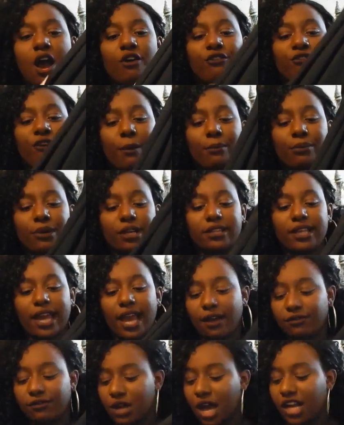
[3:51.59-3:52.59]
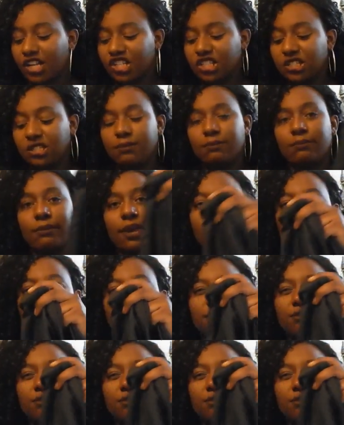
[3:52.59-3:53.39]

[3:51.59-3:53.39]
fabric. They have to actually make